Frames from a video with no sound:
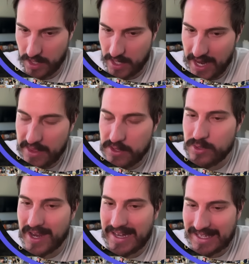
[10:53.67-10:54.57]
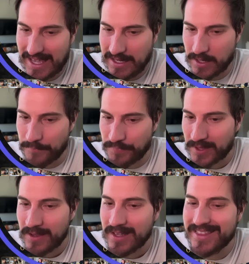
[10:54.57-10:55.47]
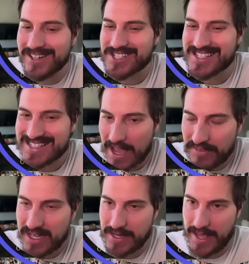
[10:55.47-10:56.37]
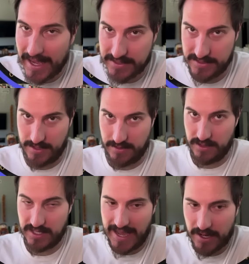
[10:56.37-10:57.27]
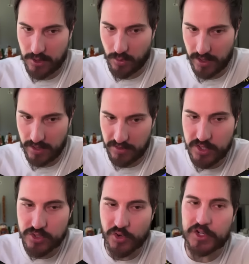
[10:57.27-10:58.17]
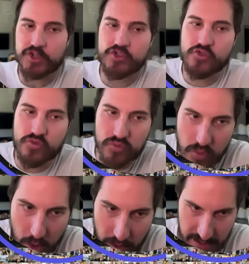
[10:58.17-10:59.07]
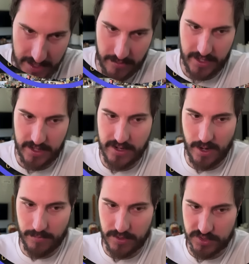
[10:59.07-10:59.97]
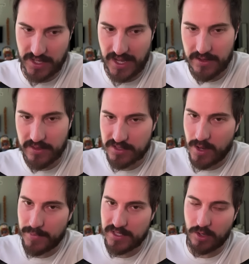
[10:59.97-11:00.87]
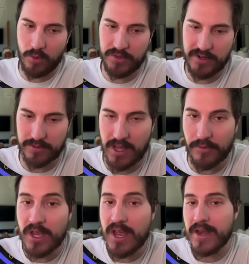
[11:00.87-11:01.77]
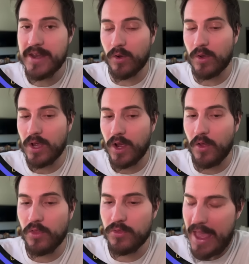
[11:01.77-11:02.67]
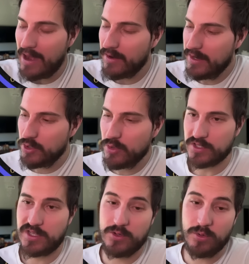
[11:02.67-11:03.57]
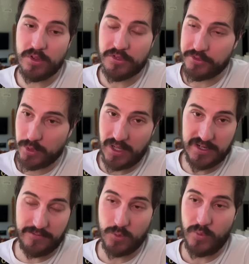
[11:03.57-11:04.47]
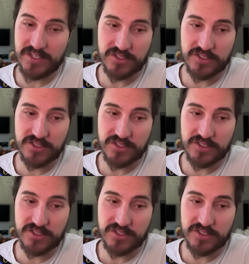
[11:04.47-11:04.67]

In the United Kingdom, they're 7xing the category. These are extraordinary numbers, okay? This company's on a whole different level. Now, how do they do this? They do it through a lot of different ways.